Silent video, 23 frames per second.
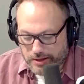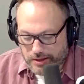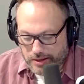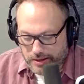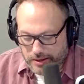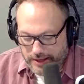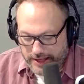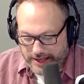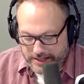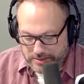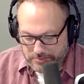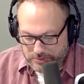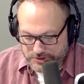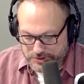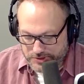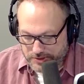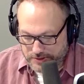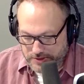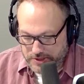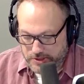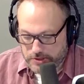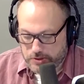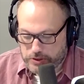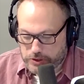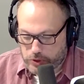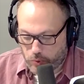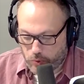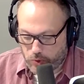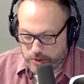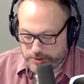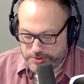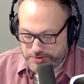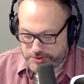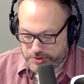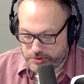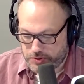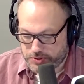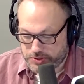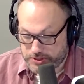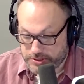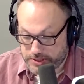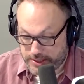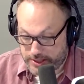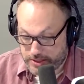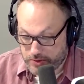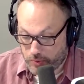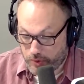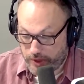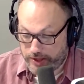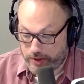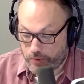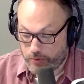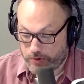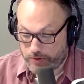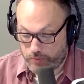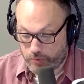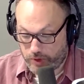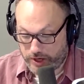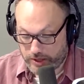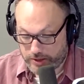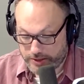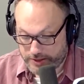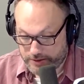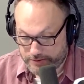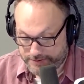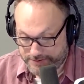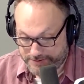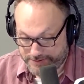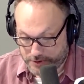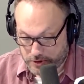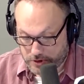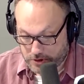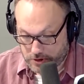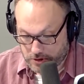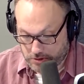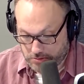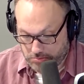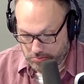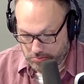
Animals are the only ones who can get away with wearing fur.